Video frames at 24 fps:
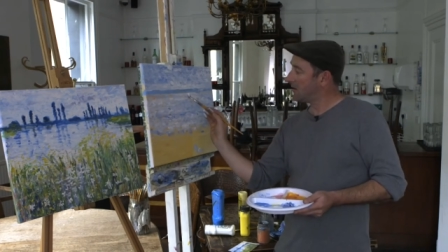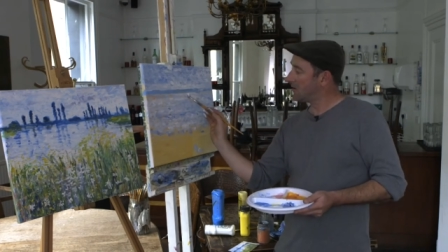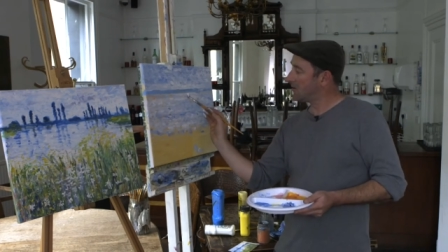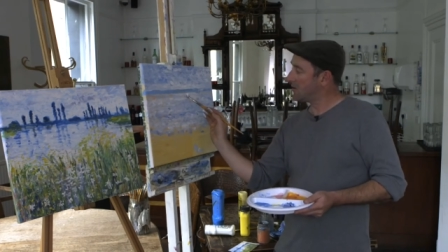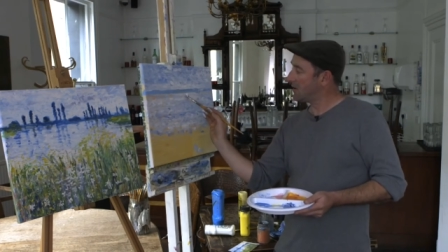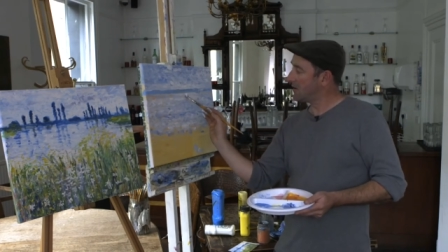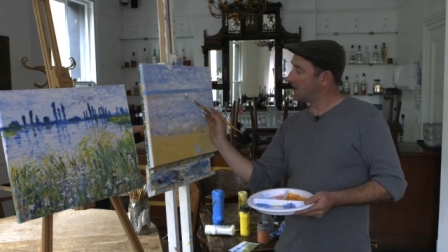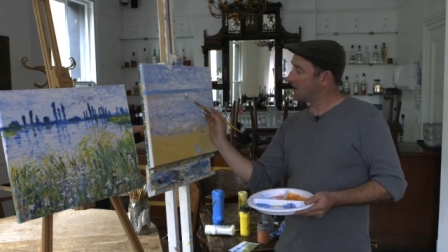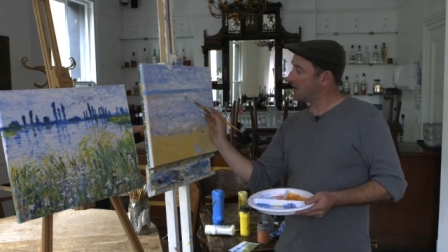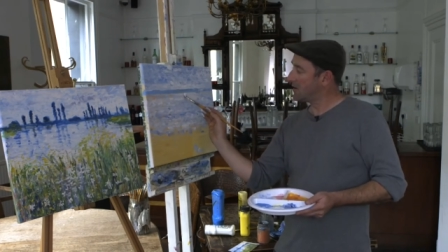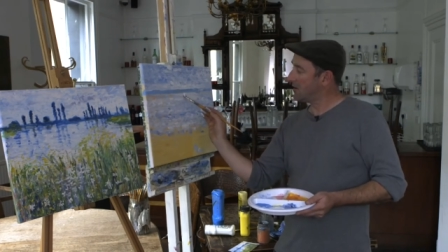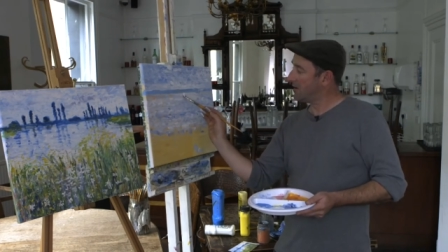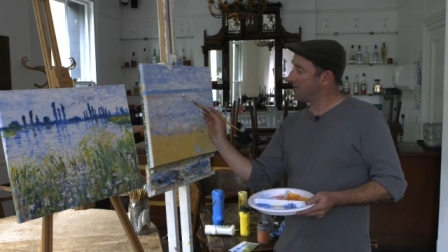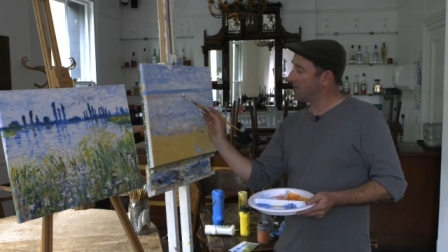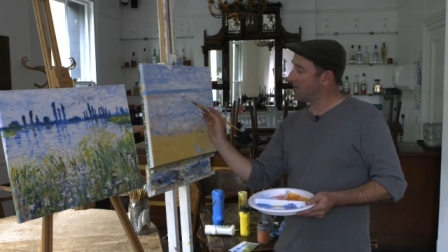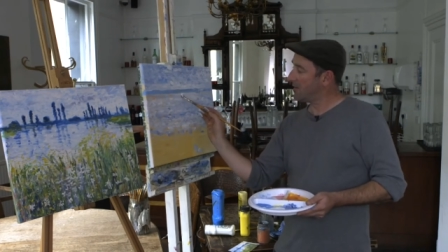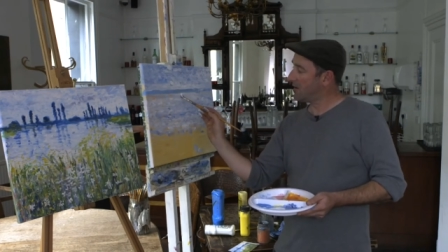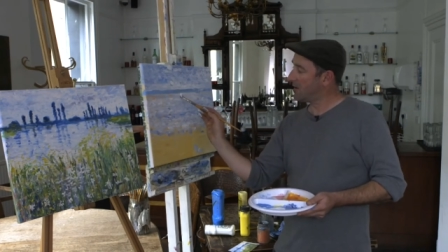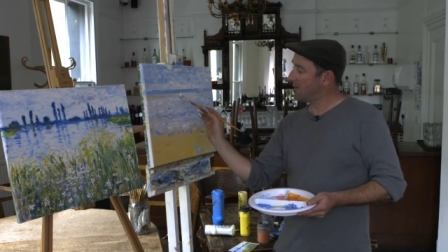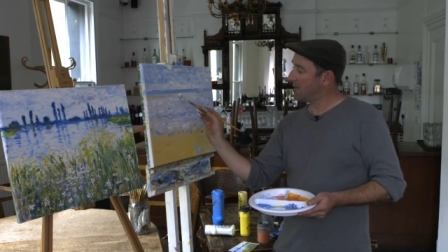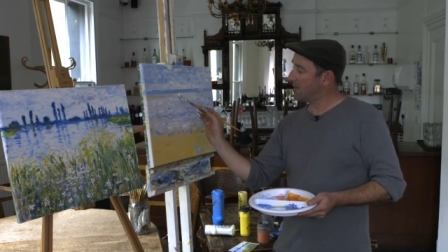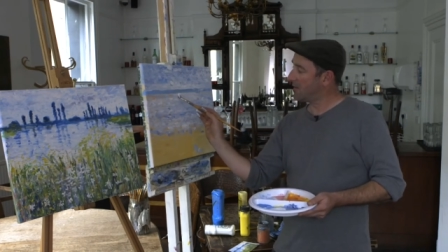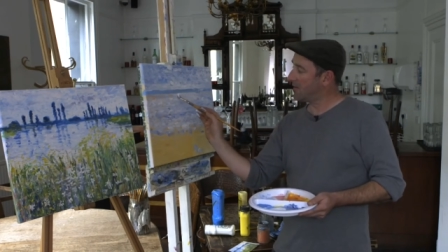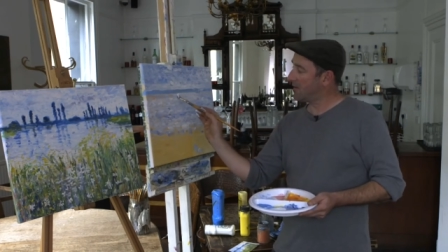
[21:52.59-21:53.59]
try and cover
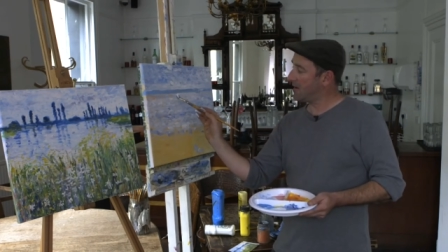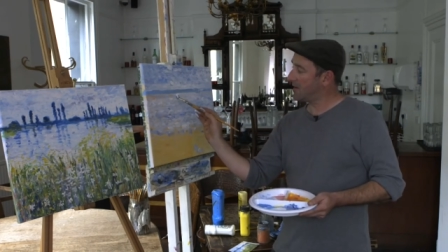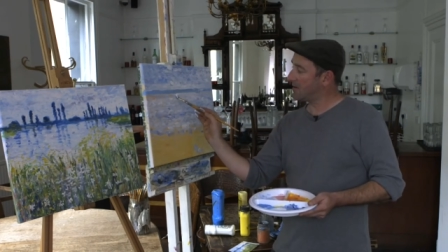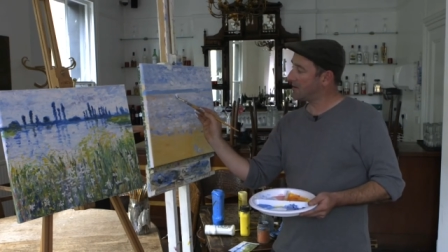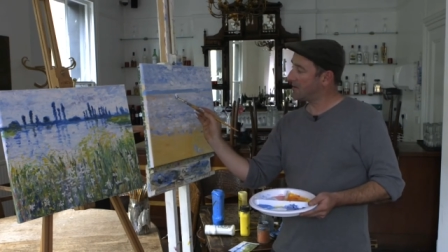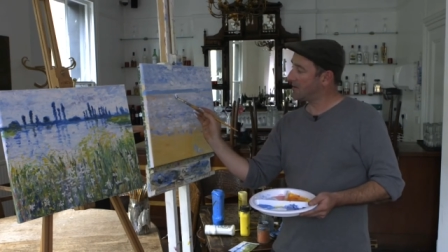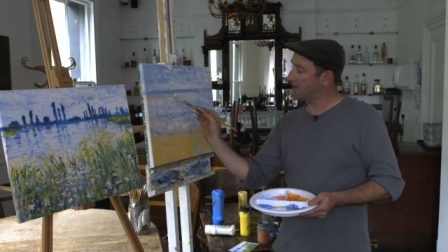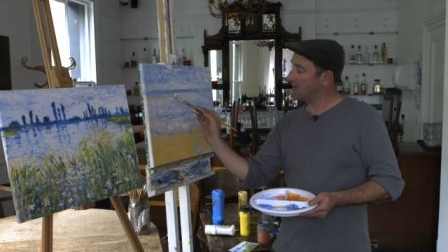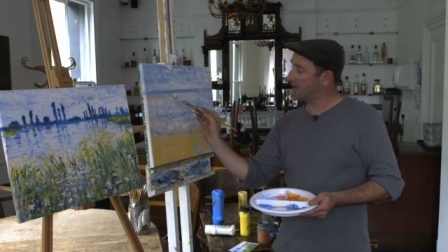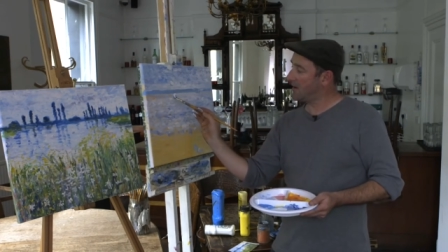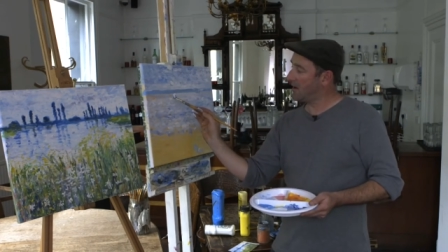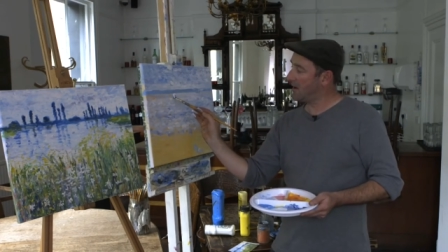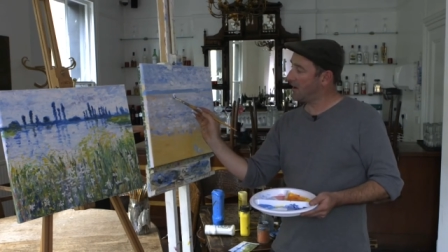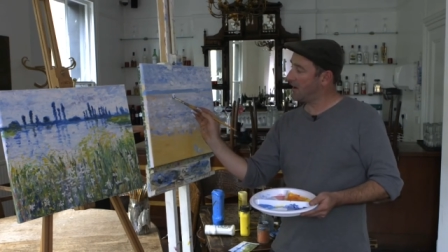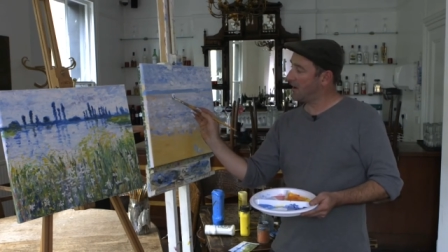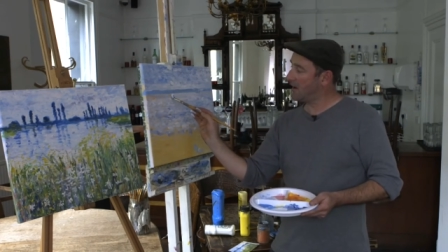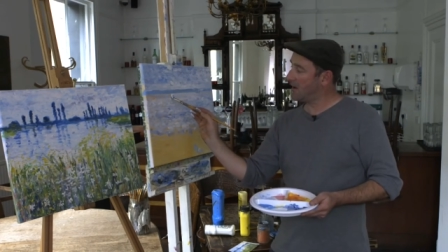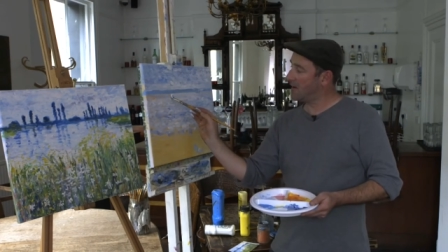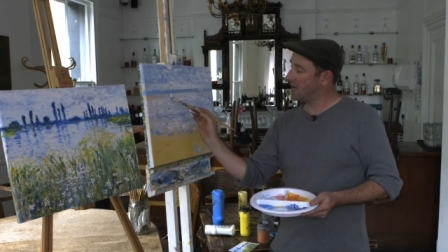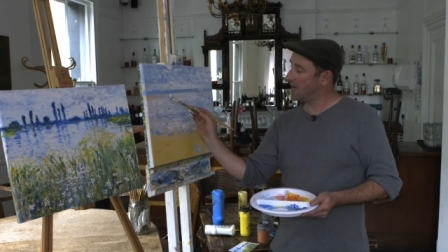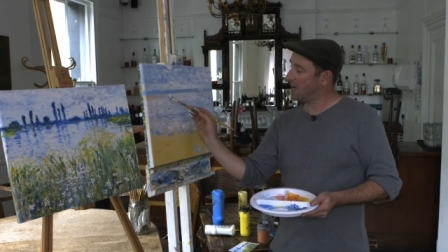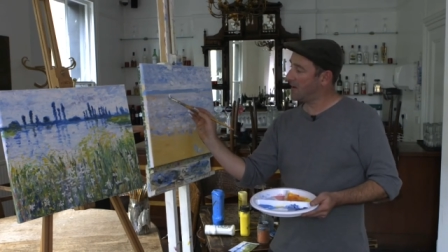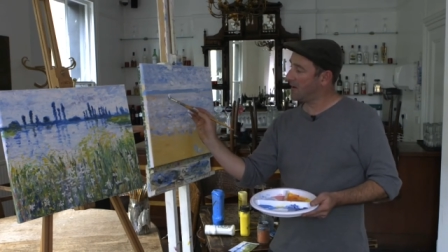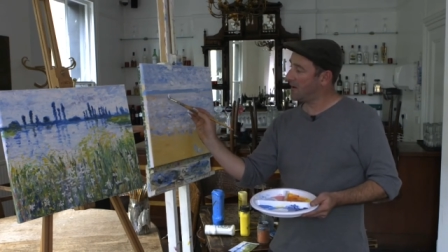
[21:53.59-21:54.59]
up the rest of the
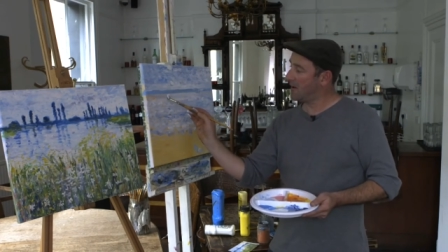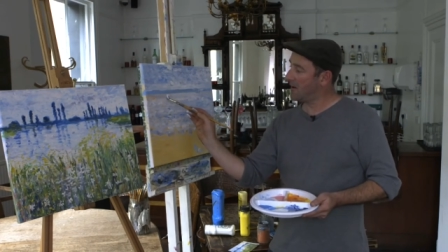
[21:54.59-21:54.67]
yellow.